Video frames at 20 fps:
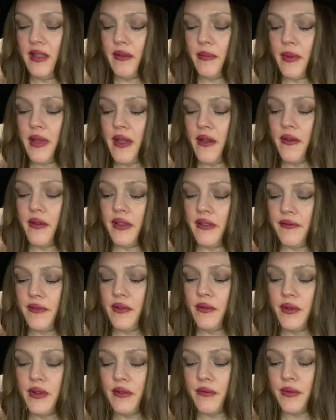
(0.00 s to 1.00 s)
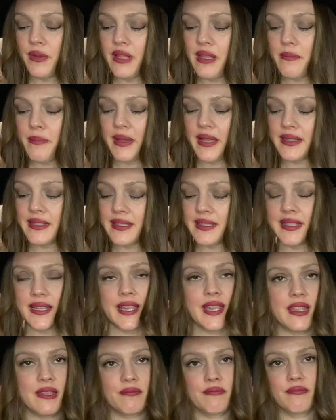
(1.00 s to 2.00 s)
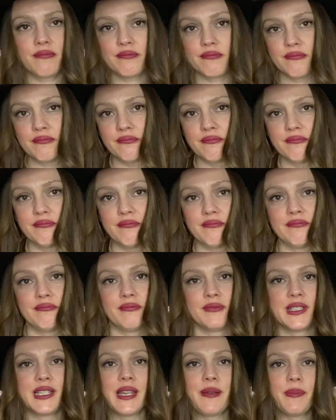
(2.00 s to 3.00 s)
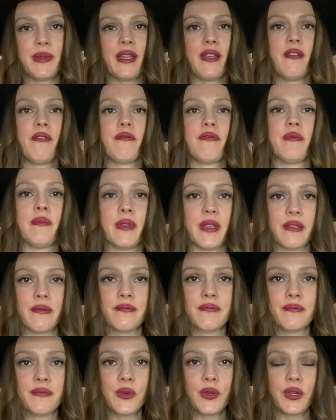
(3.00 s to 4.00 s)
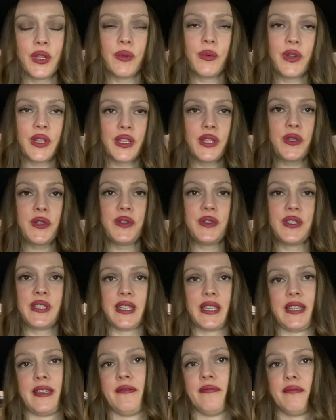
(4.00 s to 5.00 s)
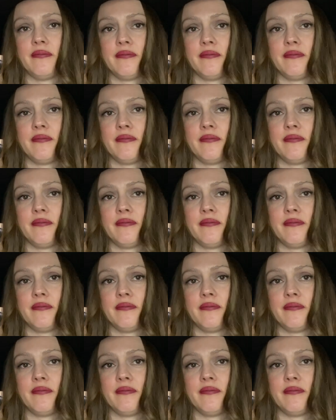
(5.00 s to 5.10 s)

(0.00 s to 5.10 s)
Well, if you're in a really bad state, type it out for me. What can you see?